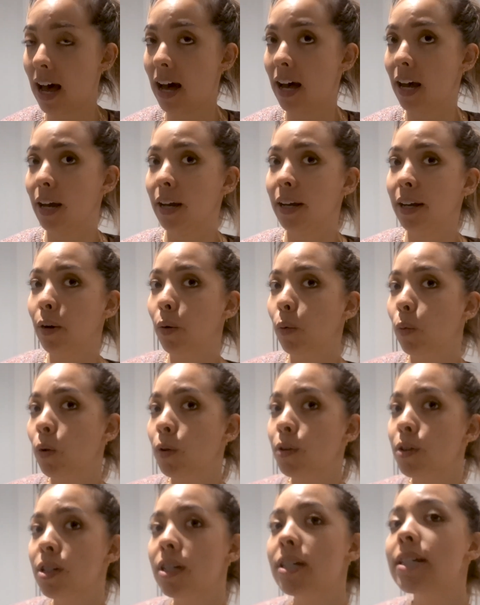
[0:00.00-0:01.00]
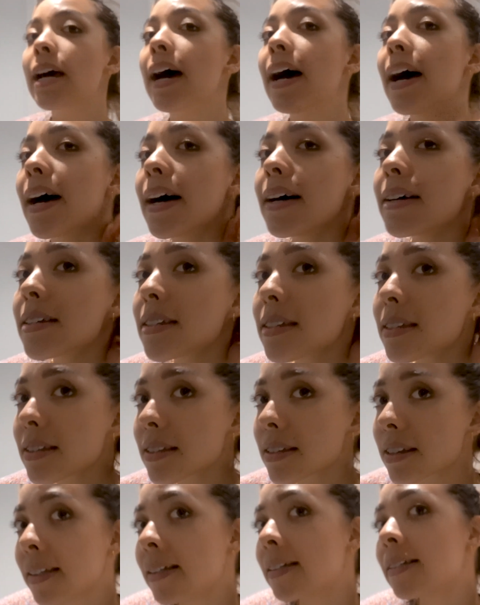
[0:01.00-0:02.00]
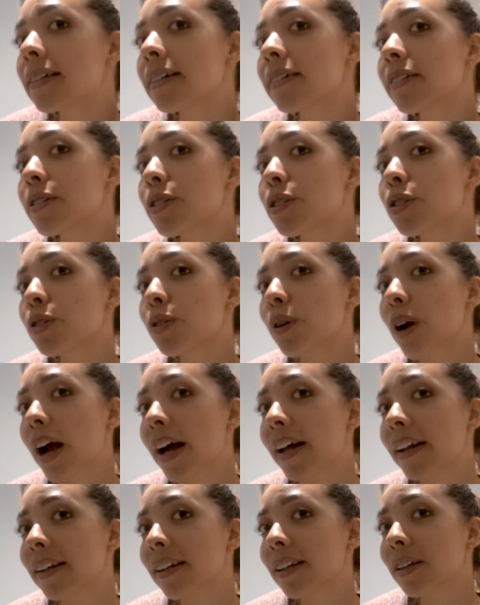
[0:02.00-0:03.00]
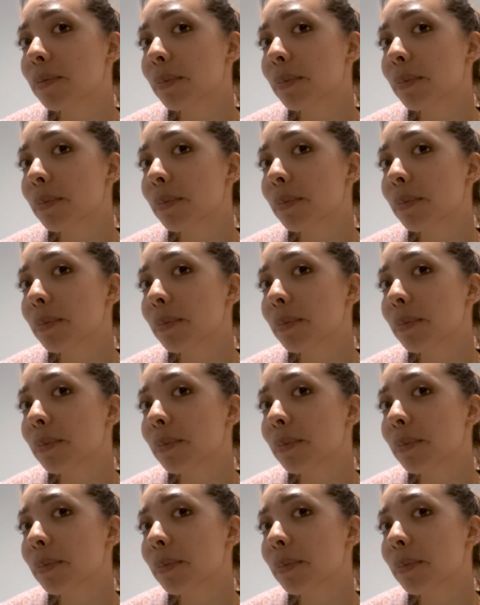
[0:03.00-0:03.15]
I want to test this little strand at the